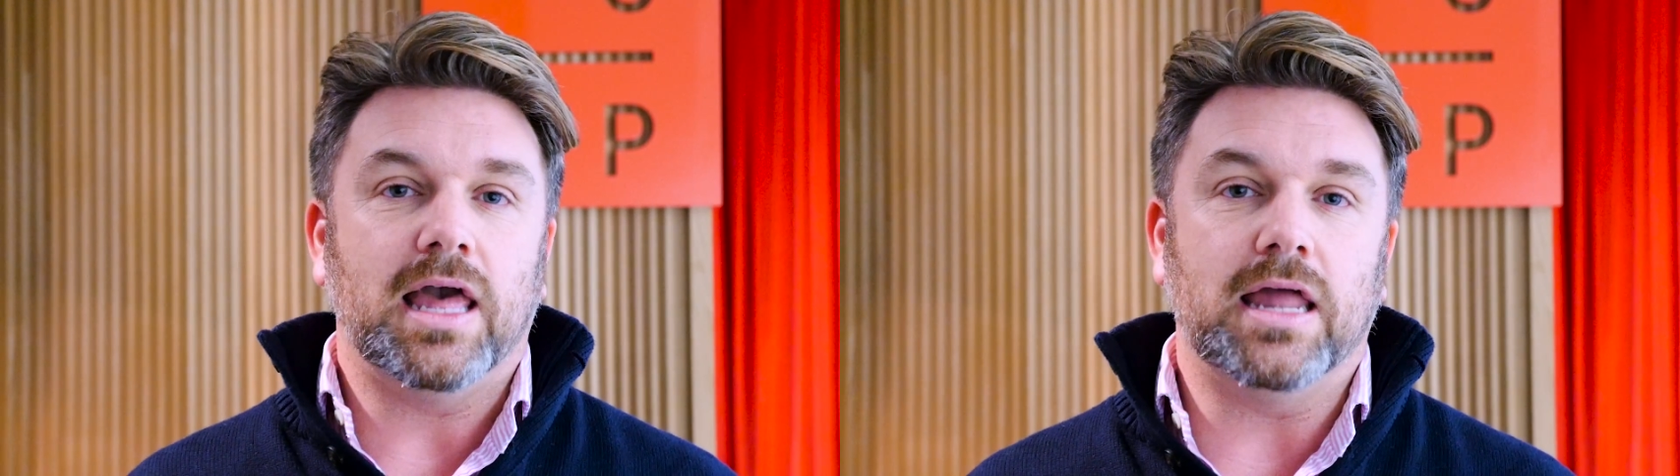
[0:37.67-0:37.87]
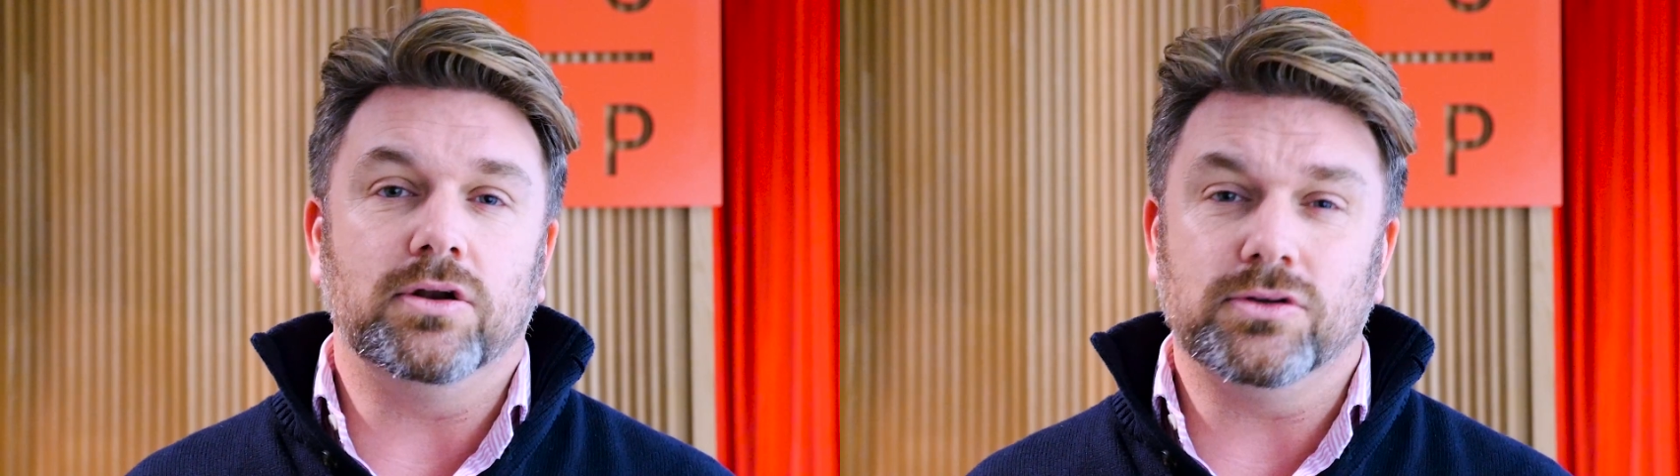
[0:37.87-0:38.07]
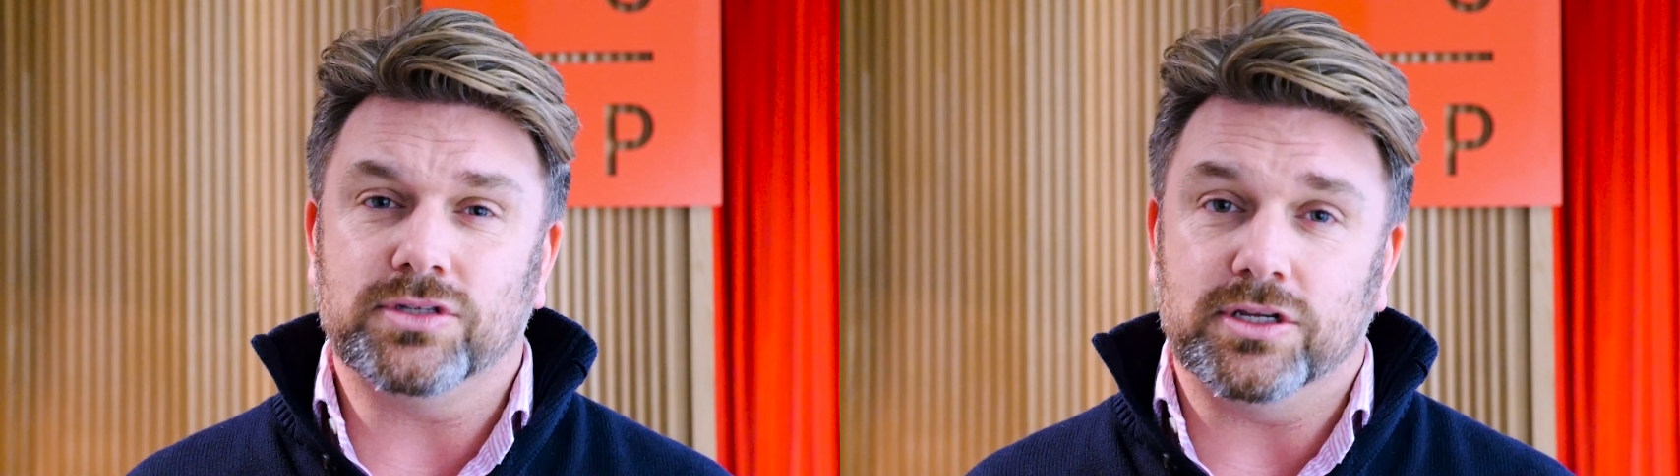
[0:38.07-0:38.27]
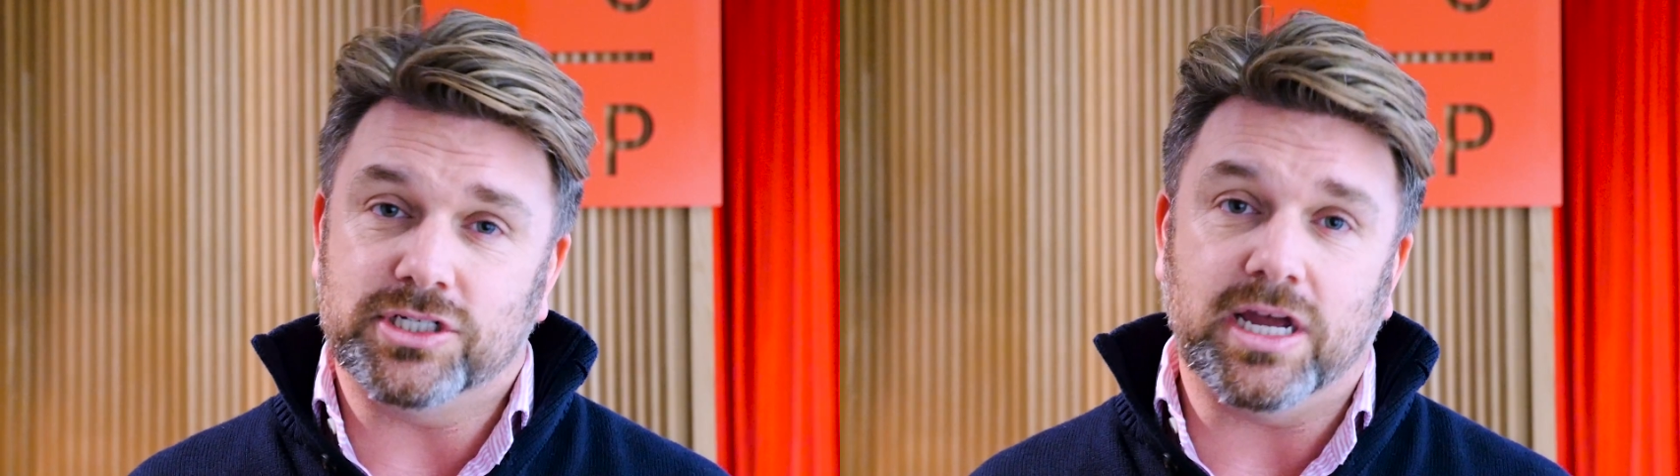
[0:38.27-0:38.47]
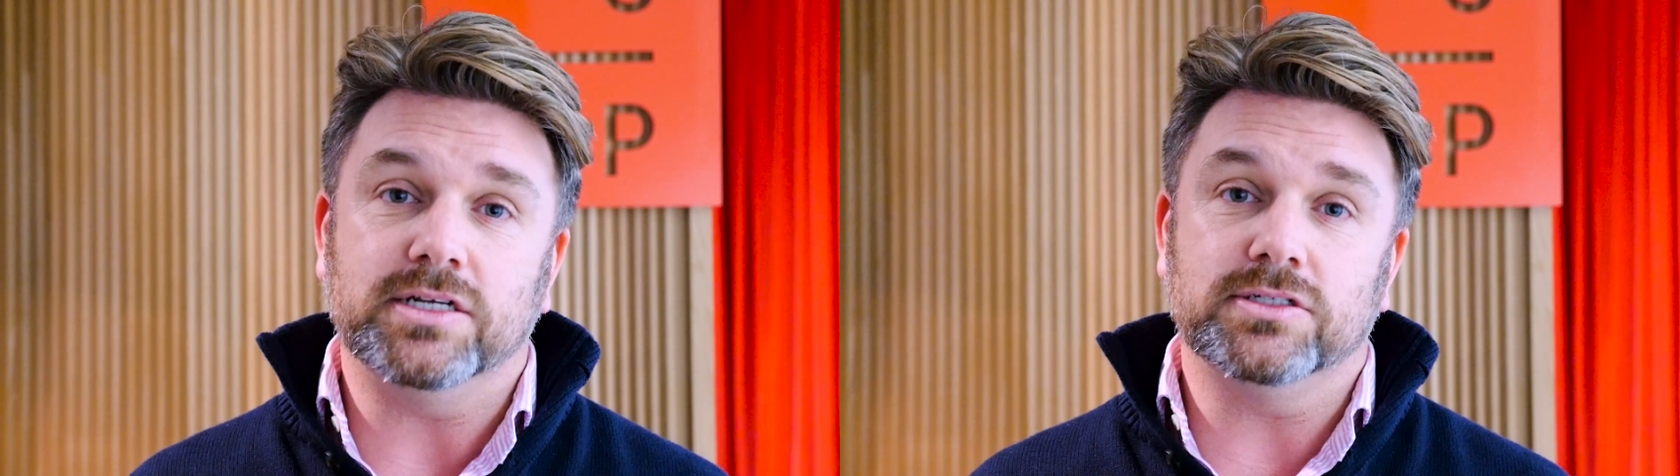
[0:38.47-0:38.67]
and it also
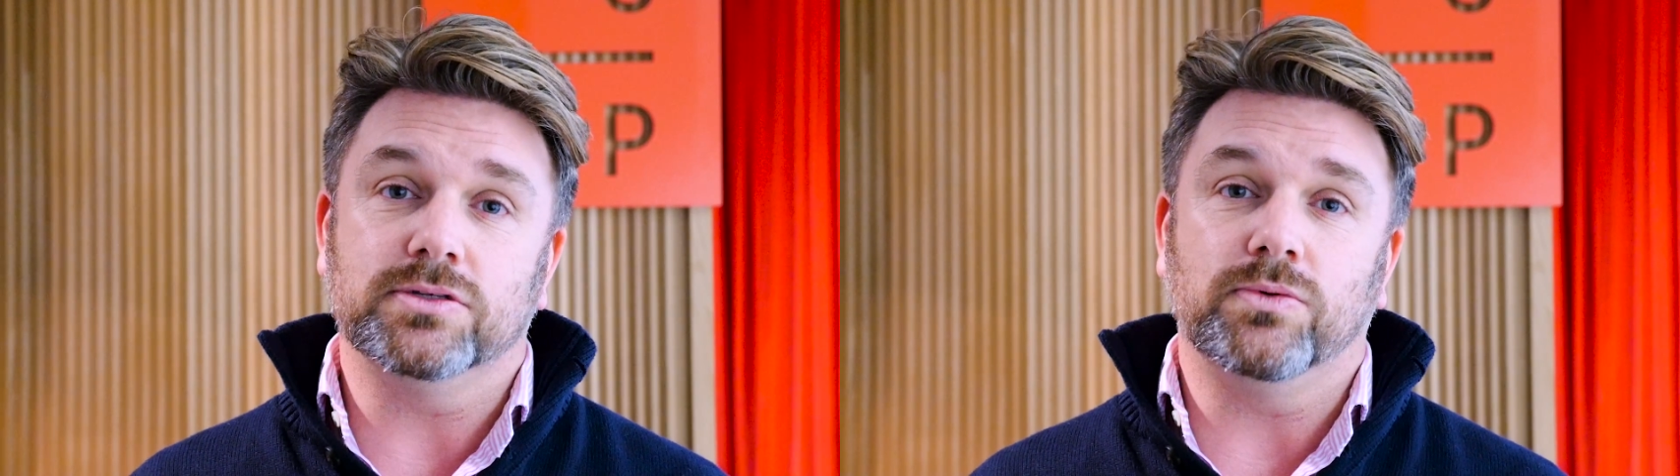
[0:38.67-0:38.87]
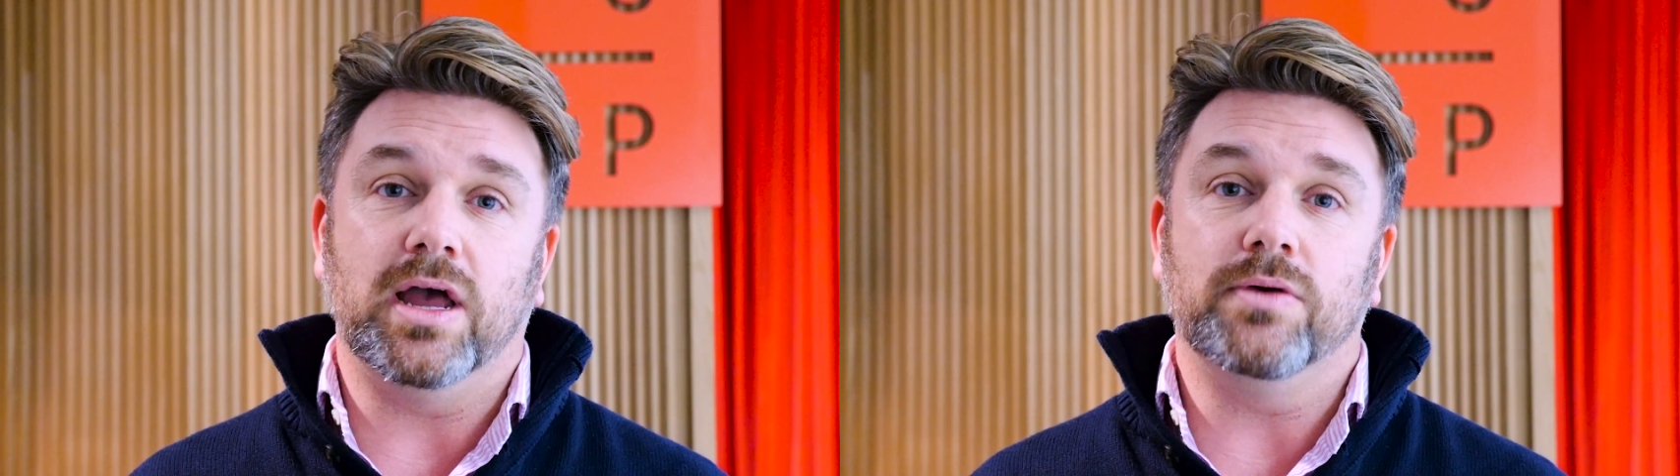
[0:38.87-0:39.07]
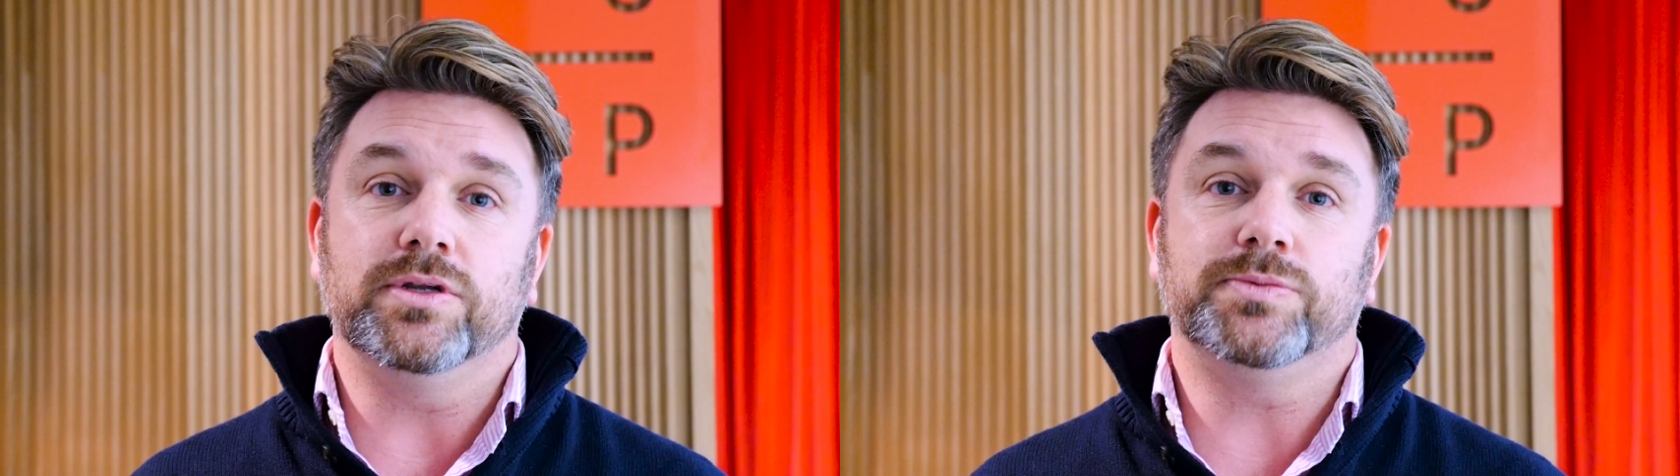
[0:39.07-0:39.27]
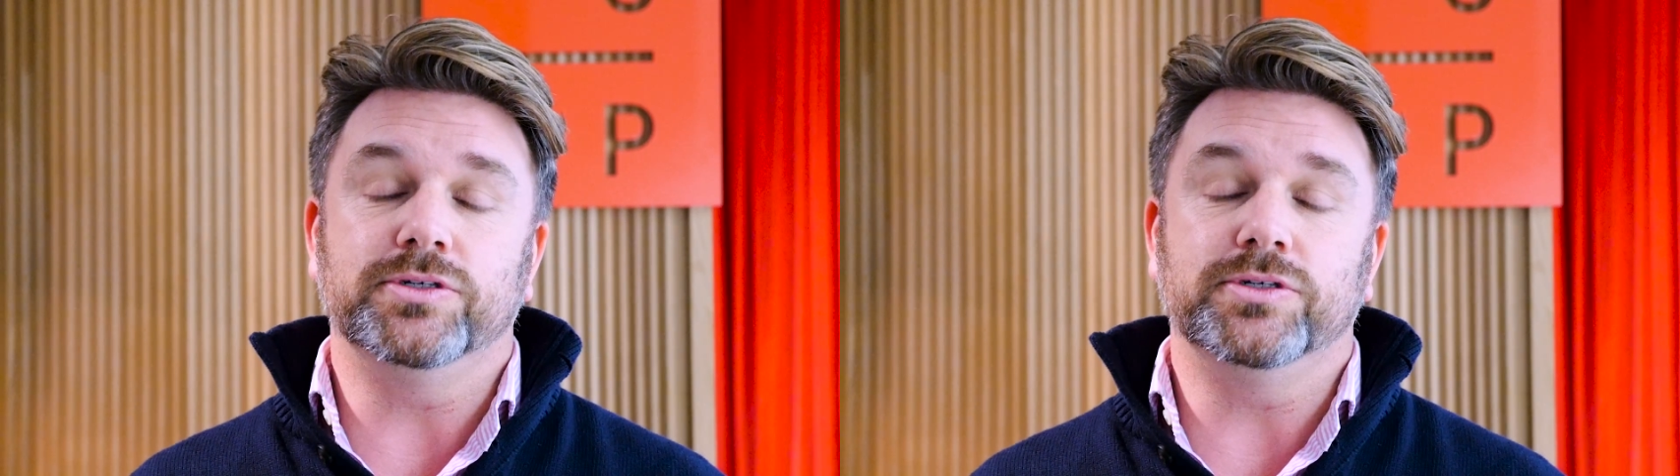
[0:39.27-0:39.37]
changes the way in which